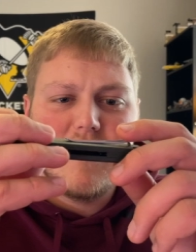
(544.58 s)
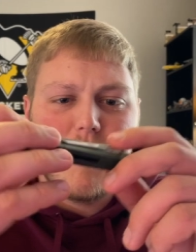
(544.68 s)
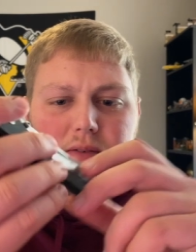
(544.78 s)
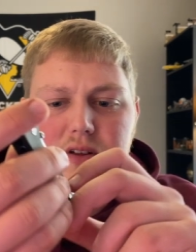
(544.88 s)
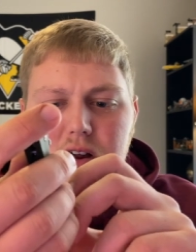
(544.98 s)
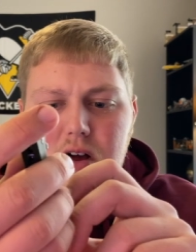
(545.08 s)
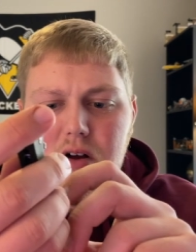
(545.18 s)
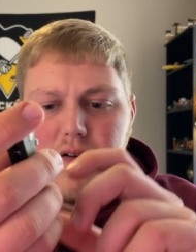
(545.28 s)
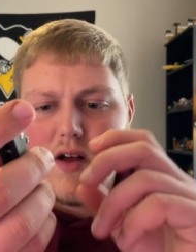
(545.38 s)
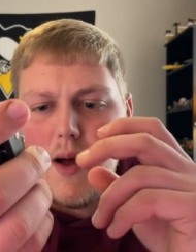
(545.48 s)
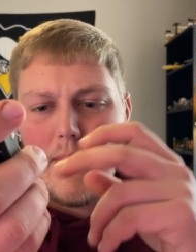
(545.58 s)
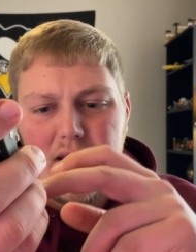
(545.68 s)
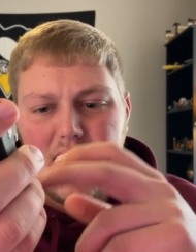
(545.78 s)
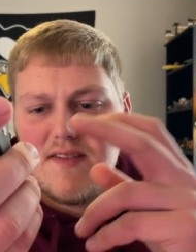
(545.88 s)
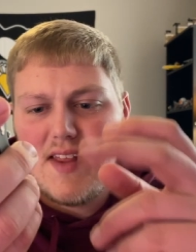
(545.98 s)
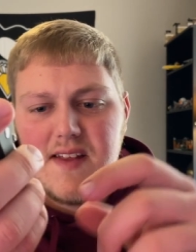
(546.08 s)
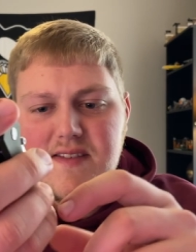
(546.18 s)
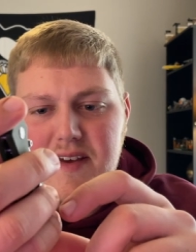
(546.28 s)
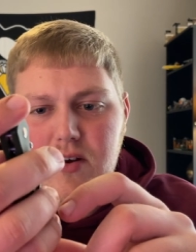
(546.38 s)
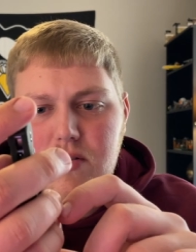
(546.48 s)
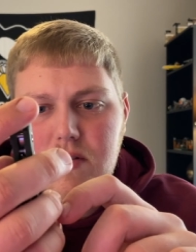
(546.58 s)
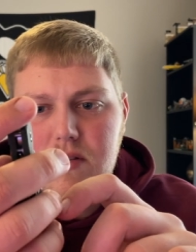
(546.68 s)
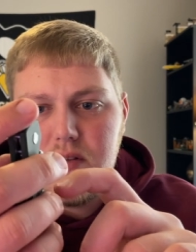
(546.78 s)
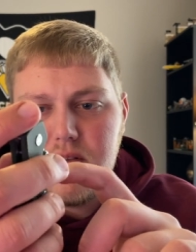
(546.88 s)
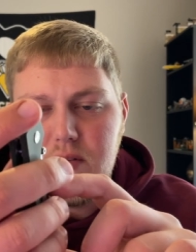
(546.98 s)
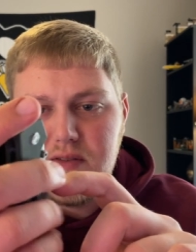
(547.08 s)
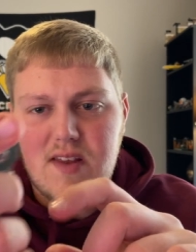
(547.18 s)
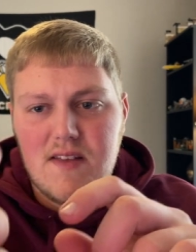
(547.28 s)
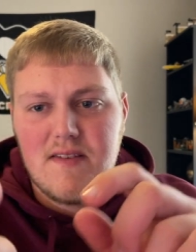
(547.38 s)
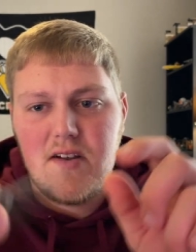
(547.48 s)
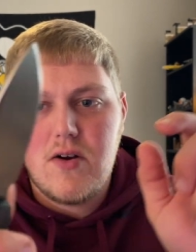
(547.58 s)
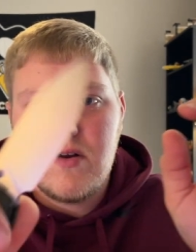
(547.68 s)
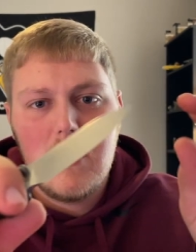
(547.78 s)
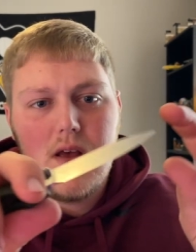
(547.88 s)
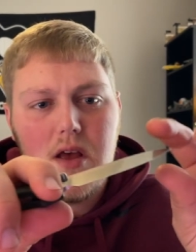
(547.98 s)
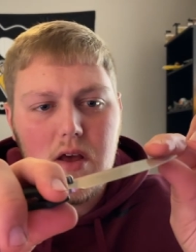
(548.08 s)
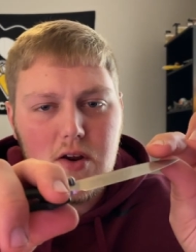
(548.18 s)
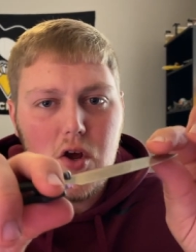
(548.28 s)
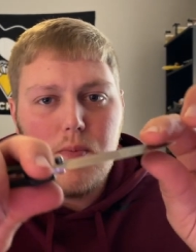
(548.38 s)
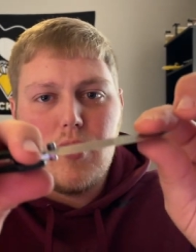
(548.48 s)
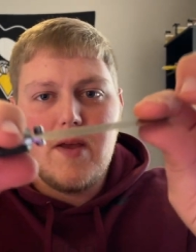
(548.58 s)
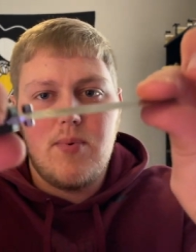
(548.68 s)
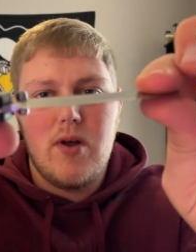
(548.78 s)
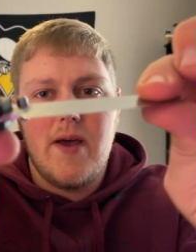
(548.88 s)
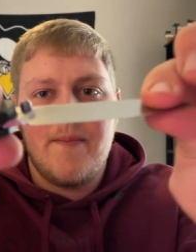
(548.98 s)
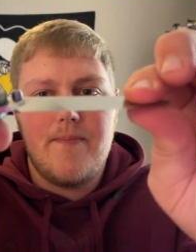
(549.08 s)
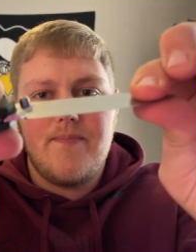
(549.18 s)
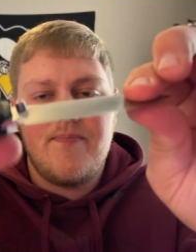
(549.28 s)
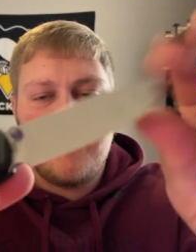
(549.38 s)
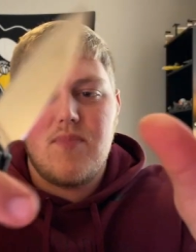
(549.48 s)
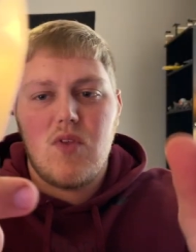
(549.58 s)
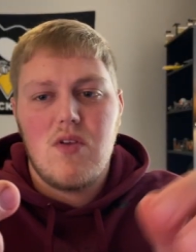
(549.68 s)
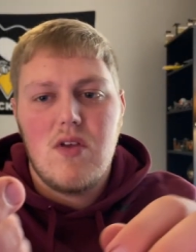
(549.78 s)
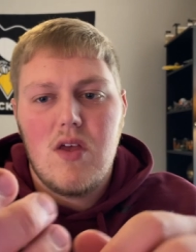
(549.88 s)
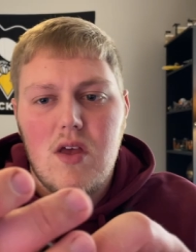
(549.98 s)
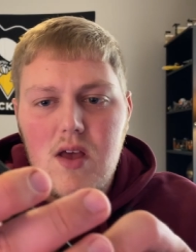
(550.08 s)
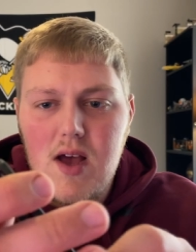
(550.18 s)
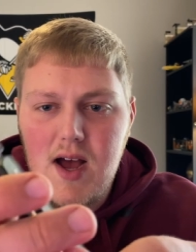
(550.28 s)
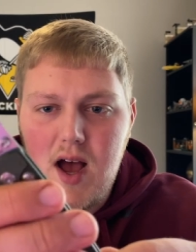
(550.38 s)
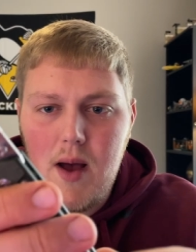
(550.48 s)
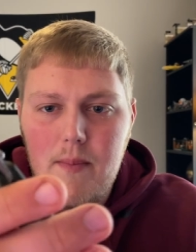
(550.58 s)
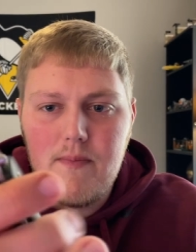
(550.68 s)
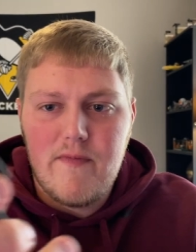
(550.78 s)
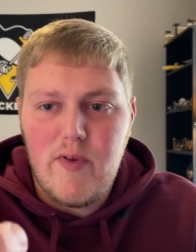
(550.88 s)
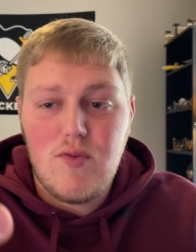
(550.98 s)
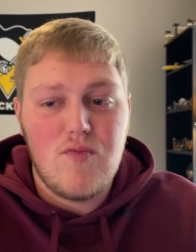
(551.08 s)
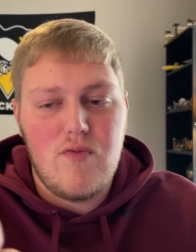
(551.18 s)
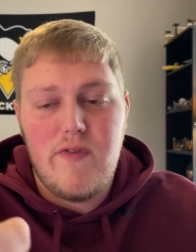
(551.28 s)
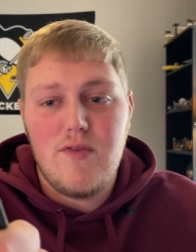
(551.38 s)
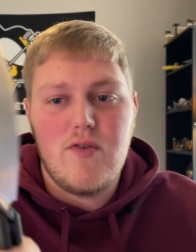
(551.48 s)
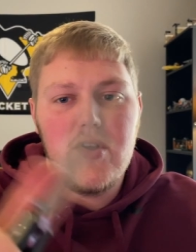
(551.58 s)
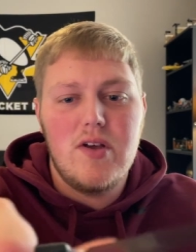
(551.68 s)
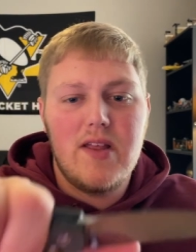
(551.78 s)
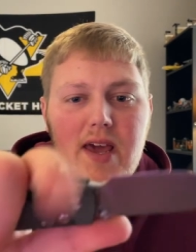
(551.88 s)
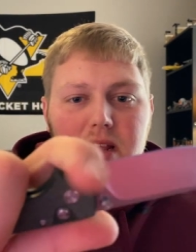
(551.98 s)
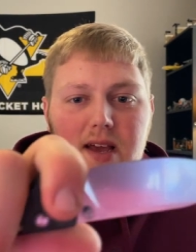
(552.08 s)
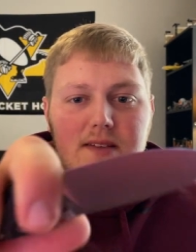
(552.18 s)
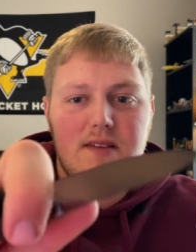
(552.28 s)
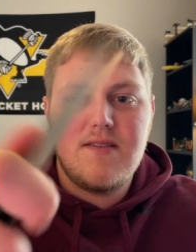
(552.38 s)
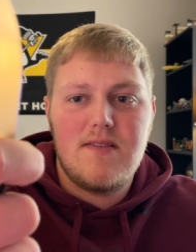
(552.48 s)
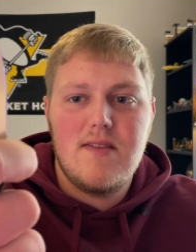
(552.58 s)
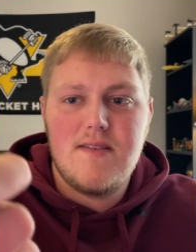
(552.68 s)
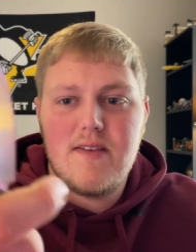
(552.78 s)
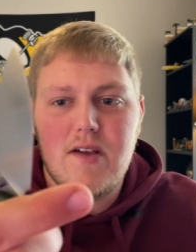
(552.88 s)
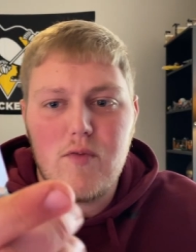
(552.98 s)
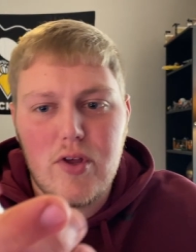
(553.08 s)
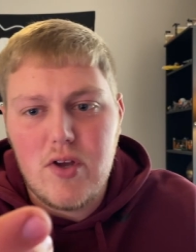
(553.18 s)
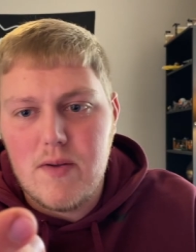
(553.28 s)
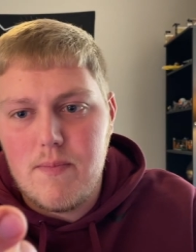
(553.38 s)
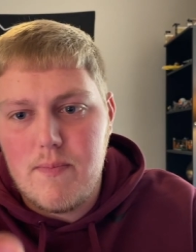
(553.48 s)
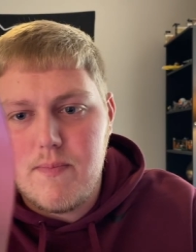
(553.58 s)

the pivot at all, um, but it is dead centered. So it's dead centered, no blade play. Um, feels feels really good in the hand, guys. This this is like a really good